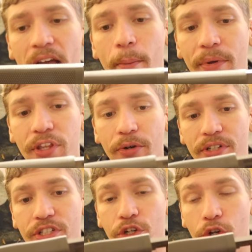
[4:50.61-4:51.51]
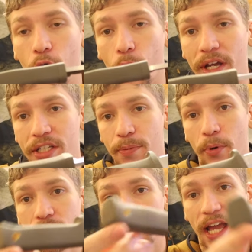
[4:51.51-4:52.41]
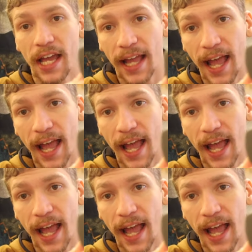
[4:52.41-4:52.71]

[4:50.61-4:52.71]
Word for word: but there is no exposed tang